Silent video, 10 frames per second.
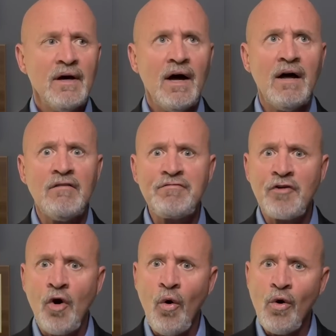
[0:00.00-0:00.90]
Of
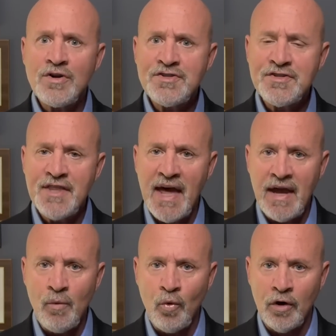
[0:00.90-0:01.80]
course they
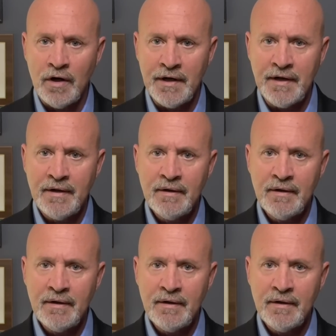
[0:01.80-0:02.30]
would.